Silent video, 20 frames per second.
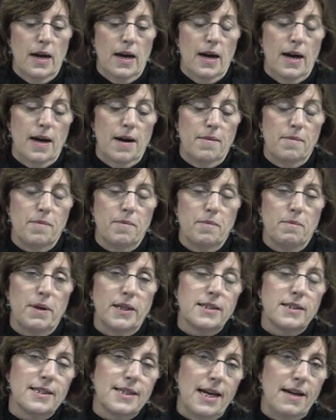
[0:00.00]

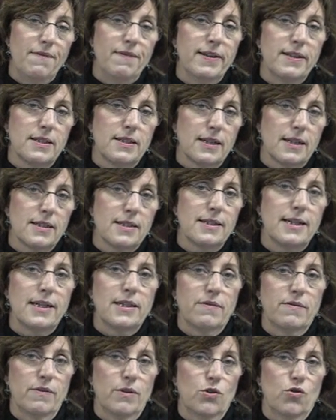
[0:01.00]
But safe and
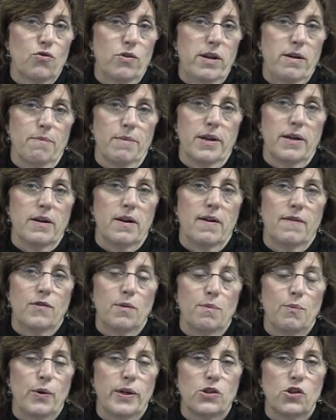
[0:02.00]
successful treatment of
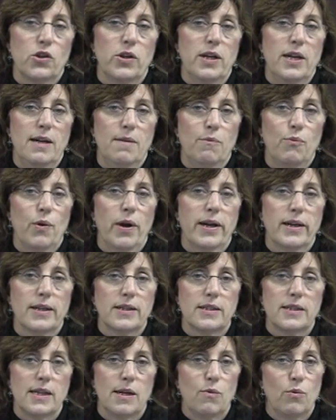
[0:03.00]
depression in
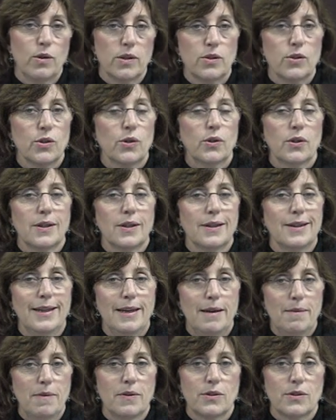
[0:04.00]
pregnancy will
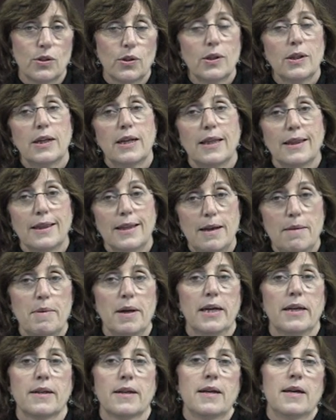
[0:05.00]
certainly
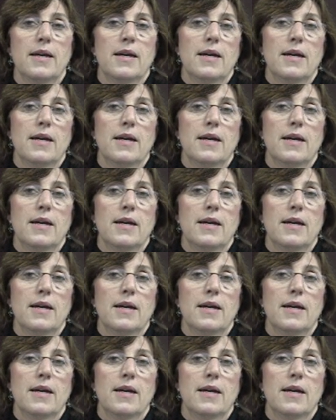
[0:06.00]
limit